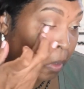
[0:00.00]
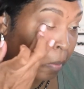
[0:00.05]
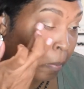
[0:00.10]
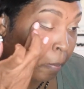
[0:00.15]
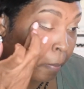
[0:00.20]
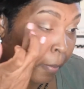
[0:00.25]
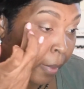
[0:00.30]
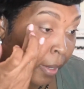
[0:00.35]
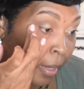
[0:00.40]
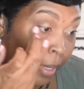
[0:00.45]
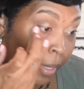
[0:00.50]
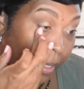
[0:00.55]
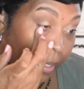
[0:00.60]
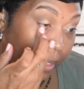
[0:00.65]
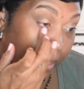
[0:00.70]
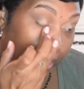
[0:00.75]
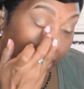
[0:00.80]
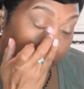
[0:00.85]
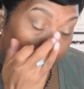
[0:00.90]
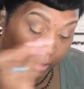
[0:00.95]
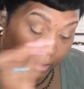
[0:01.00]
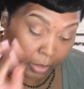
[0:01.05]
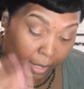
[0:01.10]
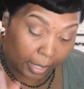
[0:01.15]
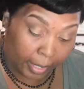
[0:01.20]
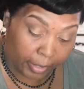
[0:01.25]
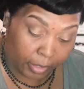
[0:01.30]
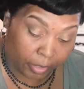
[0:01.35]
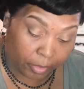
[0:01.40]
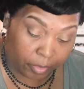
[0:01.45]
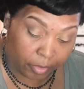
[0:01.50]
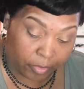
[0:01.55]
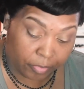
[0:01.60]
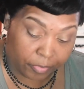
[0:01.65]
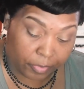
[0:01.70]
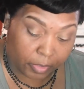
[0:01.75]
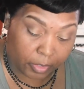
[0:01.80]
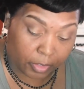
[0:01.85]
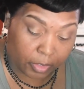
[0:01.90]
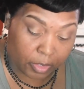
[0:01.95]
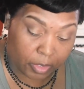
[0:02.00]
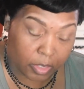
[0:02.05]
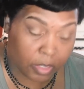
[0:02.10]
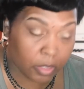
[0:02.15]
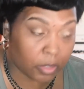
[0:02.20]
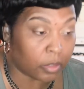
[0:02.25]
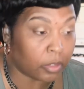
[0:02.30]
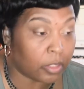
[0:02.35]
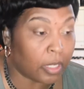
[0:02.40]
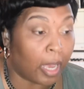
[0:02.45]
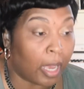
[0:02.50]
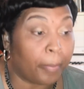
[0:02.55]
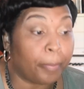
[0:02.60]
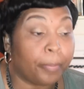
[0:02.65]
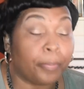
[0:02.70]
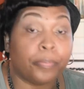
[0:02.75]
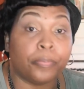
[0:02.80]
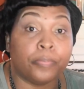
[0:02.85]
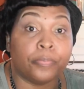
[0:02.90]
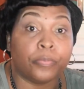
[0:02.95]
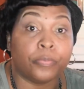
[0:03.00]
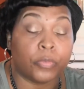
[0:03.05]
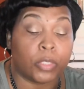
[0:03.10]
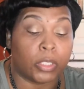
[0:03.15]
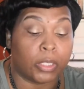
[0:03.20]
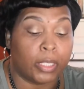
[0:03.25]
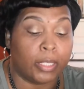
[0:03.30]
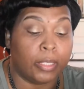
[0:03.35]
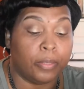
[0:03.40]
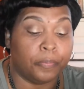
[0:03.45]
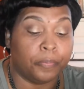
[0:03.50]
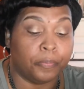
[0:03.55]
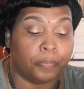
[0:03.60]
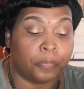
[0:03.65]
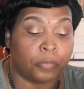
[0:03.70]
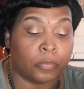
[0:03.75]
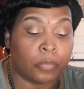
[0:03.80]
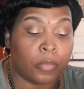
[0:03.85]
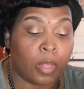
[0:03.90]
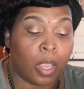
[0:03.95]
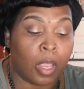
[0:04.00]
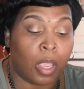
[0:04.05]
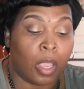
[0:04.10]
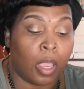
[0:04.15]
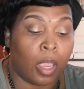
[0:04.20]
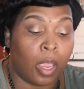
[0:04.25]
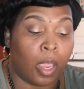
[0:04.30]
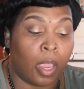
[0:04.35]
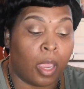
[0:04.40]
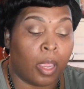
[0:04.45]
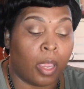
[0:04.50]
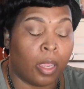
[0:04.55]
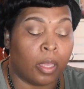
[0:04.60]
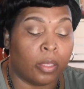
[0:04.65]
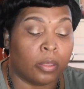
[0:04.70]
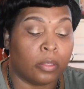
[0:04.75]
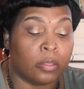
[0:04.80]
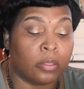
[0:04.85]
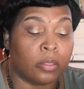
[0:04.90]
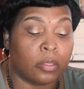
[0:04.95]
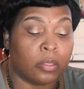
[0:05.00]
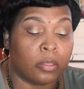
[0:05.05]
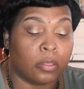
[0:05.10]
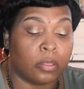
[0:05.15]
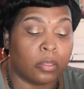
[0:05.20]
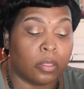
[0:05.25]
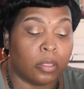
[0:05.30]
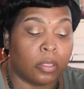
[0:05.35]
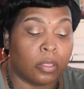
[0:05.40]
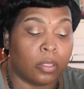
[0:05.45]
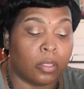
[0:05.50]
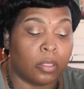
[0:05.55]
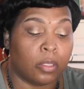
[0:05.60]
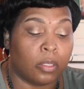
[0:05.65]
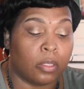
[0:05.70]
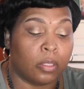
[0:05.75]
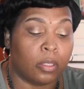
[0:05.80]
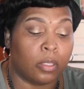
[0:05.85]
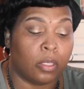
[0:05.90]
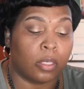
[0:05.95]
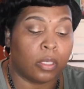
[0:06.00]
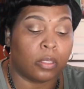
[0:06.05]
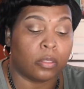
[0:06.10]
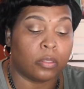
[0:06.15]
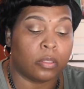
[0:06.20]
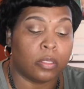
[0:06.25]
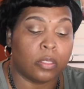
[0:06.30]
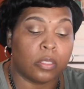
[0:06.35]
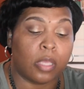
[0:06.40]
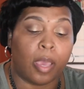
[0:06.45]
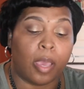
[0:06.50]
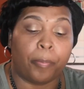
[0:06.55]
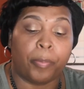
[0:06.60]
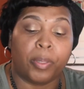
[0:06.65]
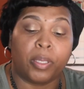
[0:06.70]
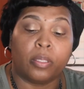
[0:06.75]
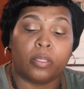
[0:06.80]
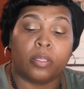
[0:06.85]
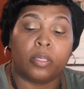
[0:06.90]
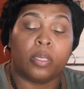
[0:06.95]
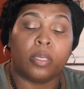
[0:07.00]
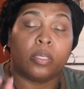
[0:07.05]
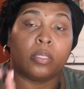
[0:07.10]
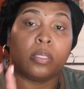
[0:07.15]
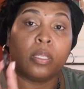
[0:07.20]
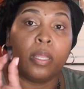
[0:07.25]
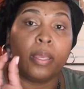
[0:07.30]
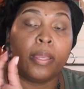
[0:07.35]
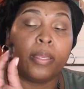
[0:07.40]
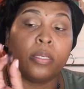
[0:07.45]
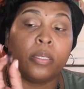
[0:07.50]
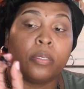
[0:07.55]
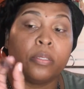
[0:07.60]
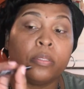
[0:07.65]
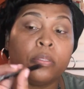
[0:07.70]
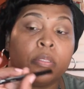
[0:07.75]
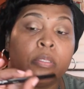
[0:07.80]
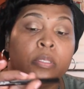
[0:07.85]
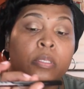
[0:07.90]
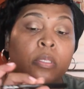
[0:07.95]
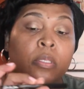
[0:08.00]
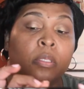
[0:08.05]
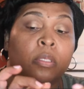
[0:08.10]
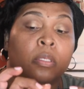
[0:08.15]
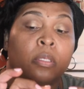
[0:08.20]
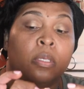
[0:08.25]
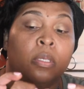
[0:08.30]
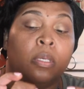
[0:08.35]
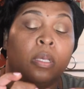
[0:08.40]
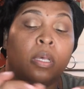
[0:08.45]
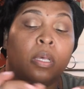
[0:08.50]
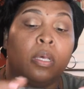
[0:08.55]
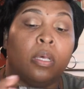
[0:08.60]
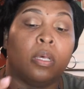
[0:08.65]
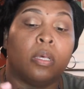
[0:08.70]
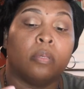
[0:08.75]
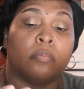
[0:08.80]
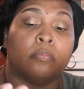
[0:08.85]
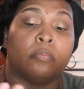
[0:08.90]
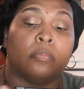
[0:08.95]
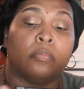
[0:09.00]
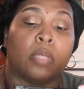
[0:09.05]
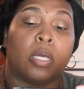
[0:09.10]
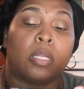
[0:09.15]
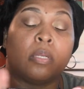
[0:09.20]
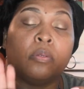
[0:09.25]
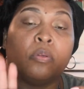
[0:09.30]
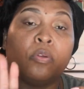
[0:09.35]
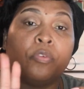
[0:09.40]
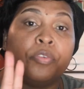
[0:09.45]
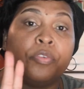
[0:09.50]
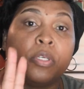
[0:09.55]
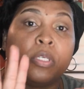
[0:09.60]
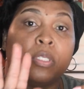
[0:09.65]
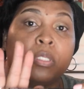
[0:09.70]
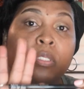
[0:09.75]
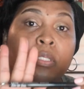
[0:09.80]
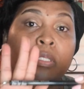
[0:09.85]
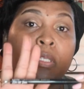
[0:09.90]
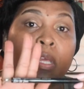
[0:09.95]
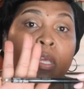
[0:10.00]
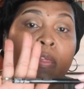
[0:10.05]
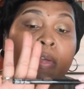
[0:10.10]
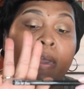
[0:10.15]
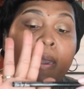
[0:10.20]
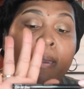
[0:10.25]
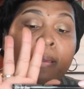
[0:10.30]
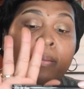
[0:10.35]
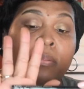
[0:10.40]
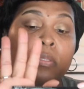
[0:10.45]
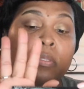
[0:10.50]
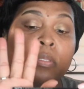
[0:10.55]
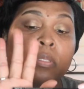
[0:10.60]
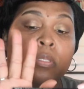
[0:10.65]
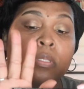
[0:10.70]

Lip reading: my liner for the top lid, and this is the NYX Epic Ink Liner. I don't know if you can see that,